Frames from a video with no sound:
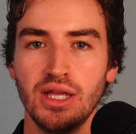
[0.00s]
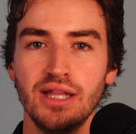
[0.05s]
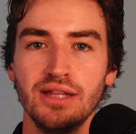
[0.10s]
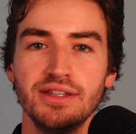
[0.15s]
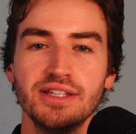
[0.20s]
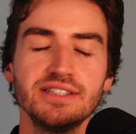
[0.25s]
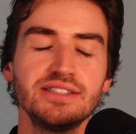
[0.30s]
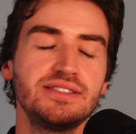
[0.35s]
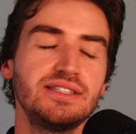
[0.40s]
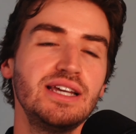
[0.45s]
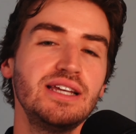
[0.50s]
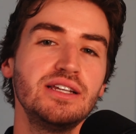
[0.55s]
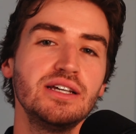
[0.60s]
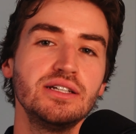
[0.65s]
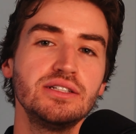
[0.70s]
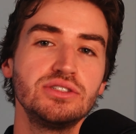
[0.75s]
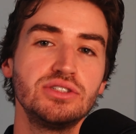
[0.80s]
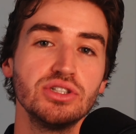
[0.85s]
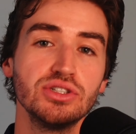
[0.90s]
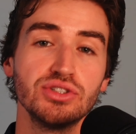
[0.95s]
This
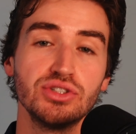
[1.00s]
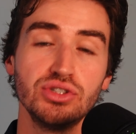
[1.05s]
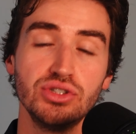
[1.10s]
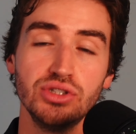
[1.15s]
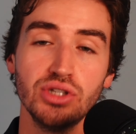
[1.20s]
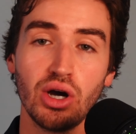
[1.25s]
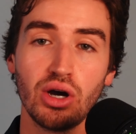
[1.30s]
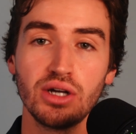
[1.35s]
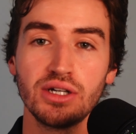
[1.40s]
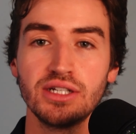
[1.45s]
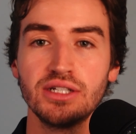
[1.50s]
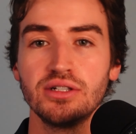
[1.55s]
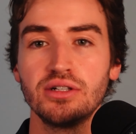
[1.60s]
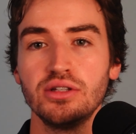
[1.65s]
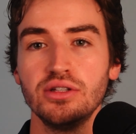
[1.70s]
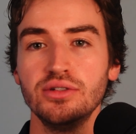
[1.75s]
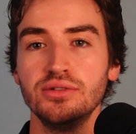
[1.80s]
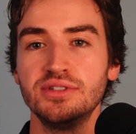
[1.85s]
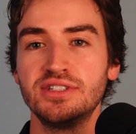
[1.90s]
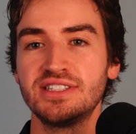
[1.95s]
data does not
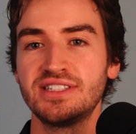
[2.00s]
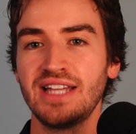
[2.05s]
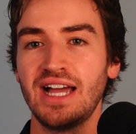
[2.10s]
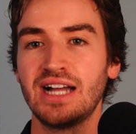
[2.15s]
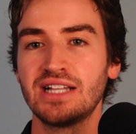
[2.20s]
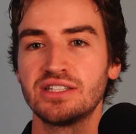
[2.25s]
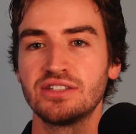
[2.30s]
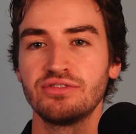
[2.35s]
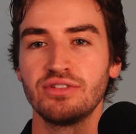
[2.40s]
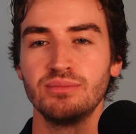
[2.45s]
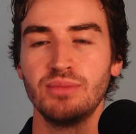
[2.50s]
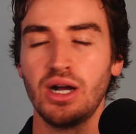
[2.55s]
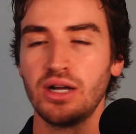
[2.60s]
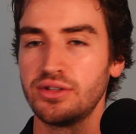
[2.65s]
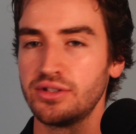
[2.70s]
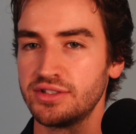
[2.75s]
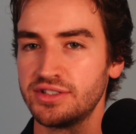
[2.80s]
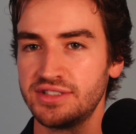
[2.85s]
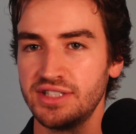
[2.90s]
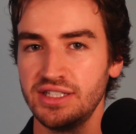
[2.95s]
include stats from
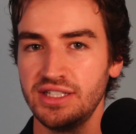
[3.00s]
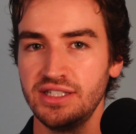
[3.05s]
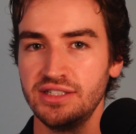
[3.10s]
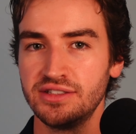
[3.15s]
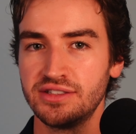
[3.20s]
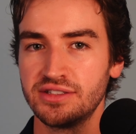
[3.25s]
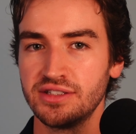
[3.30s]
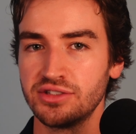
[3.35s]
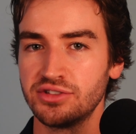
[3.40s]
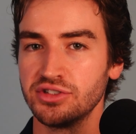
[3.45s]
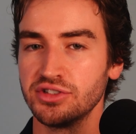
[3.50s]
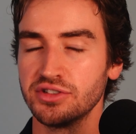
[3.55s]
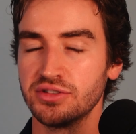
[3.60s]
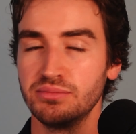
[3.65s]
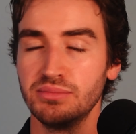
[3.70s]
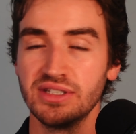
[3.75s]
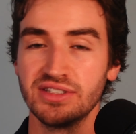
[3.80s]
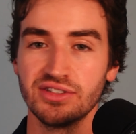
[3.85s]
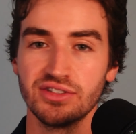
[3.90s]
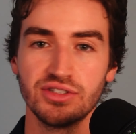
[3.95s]
other cities such as
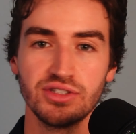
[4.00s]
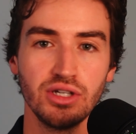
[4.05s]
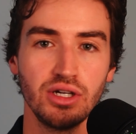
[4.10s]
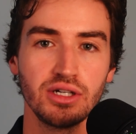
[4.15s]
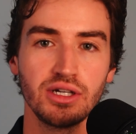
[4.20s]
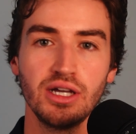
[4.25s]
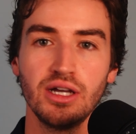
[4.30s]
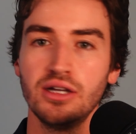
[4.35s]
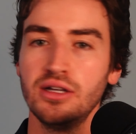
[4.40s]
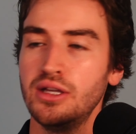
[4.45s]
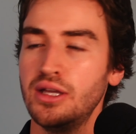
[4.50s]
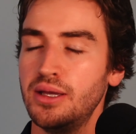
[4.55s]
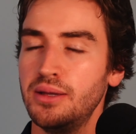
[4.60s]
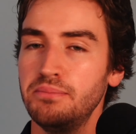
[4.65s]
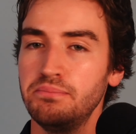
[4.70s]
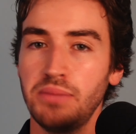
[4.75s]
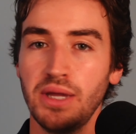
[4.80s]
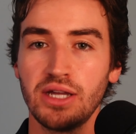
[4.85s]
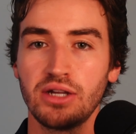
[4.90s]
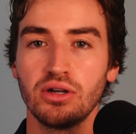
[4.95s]
Mississauga,
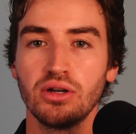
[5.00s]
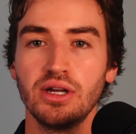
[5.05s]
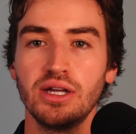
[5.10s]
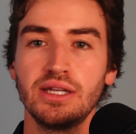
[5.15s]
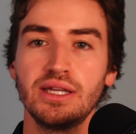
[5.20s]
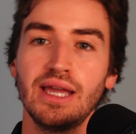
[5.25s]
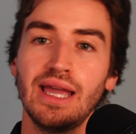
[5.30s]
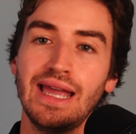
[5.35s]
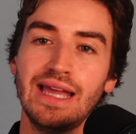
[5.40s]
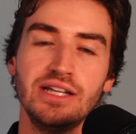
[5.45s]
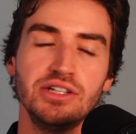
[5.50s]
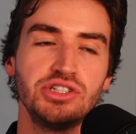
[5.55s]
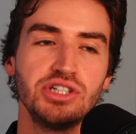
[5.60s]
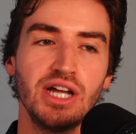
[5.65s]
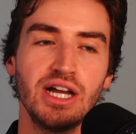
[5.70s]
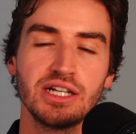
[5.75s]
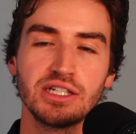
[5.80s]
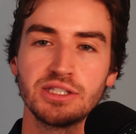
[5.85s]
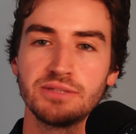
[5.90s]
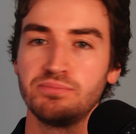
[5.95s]
Pickering,
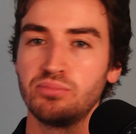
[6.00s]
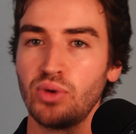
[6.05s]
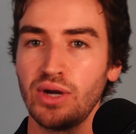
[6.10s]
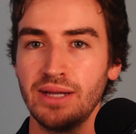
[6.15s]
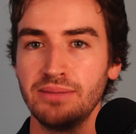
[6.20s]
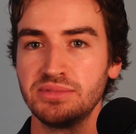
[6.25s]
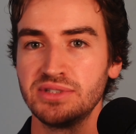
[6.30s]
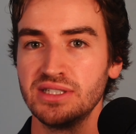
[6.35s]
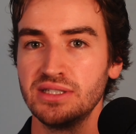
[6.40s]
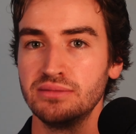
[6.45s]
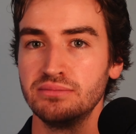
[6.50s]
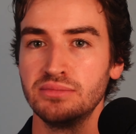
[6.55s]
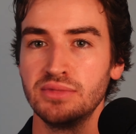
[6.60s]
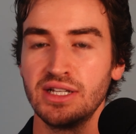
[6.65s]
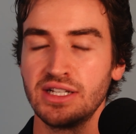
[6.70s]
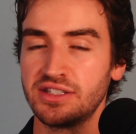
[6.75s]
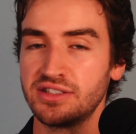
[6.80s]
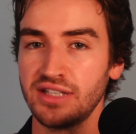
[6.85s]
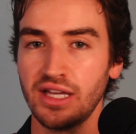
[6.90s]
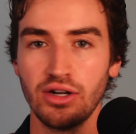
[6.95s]
Ajax, Brampton,
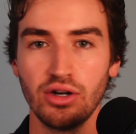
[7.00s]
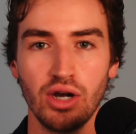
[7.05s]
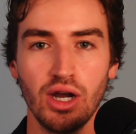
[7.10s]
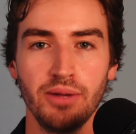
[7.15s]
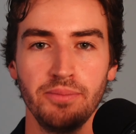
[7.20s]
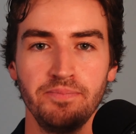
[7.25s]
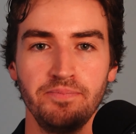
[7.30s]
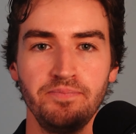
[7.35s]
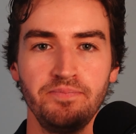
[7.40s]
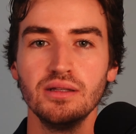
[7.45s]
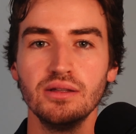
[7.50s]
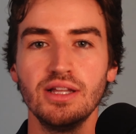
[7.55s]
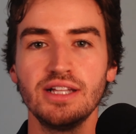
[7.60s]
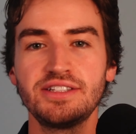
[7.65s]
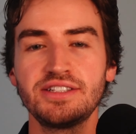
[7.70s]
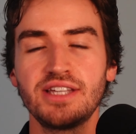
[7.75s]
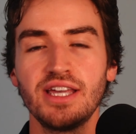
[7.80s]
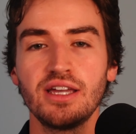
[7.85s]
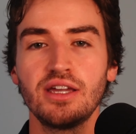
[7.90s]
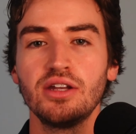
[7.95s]
etc.
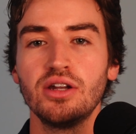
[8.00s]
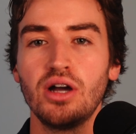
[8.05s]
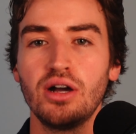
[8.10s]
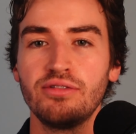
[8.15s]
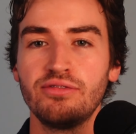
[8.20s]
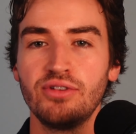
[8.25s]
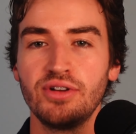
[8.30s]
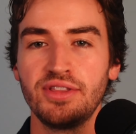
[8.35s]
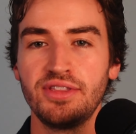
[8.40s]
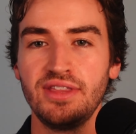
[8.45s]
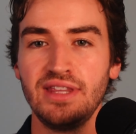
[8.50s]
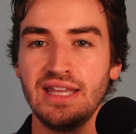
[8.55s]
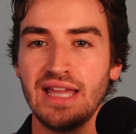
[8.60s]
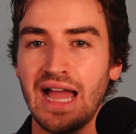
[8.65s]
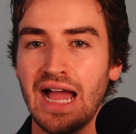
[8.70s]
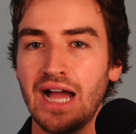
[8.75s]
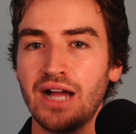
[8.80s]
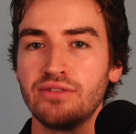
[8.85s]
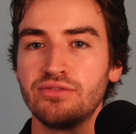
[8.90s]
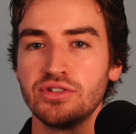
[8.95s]
Let's kick it off with the
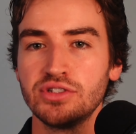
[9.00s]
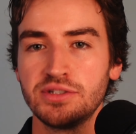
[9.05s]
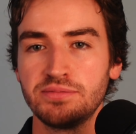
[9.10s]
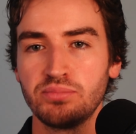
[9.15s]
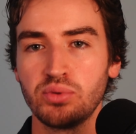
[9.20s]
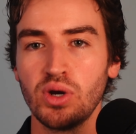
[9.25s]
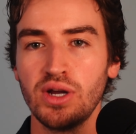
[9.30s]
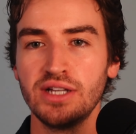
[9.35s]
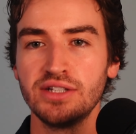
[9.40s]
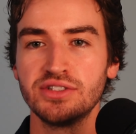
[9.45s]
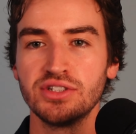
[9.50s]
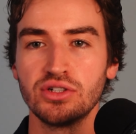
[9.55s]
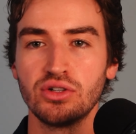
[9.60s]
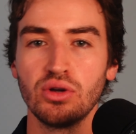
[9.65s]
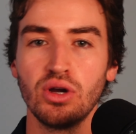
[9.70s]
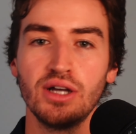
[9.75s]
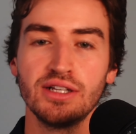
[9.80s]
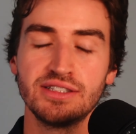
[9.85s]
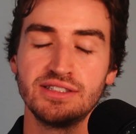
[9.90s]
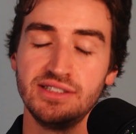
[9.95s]
average price
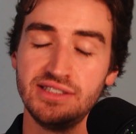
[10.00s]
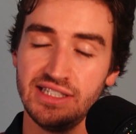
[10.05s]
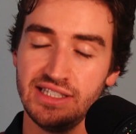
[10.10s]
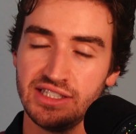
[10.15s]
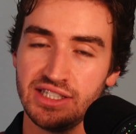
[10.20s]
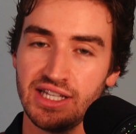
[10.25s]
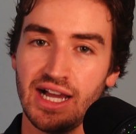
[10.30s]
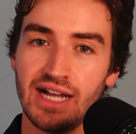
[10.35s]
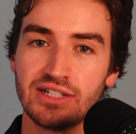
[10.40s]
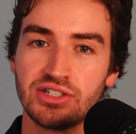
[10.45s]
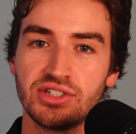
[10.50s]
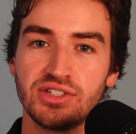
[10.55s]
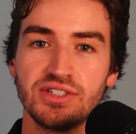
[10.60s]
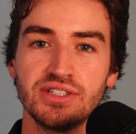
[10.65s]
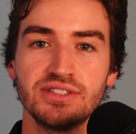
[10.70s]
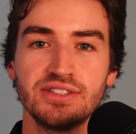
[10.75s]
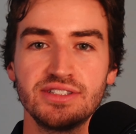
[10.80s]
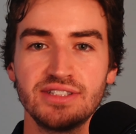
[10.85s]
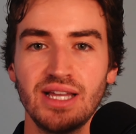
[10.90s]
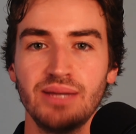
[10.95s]
across detached,
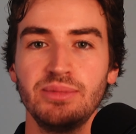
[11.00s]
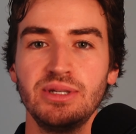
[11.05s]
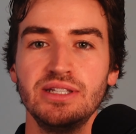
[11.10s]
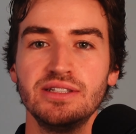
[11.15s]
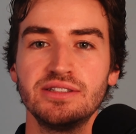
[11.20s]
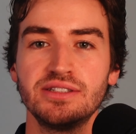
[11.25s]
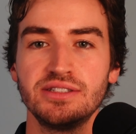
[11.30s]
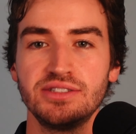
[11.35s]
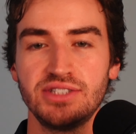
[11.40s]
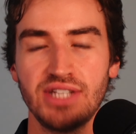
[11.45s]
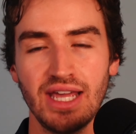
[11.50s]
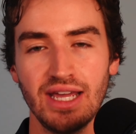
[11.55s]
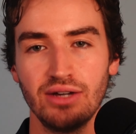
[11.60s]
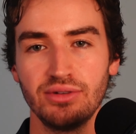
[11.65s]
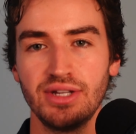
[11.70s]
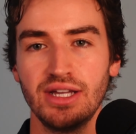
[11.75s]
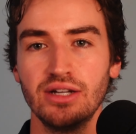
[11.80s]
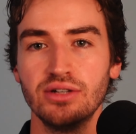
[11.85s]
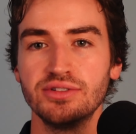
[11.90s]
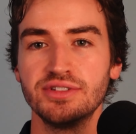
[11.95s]
semis,
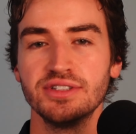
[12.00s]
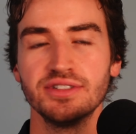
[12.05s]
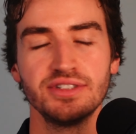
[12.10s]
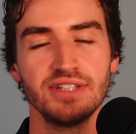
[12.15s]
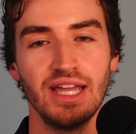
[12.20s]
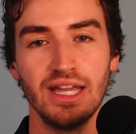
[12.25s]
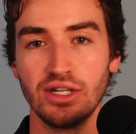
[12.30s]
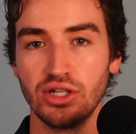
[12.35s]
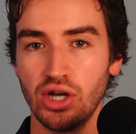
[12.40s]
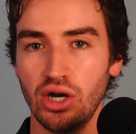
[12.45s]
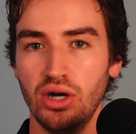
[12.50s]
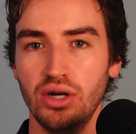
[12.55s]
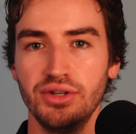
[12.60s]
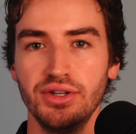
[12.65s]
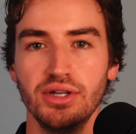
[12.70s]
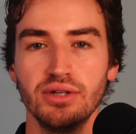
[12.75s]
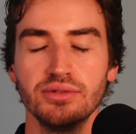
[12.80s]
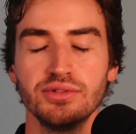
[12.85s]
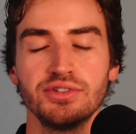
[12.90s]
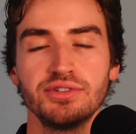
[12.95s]
townhouses, and
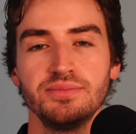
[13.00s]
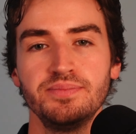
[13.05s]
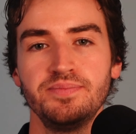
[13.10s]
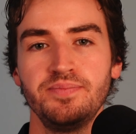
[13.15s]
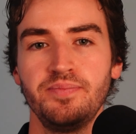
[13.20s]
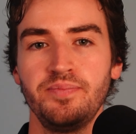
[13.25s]
condos.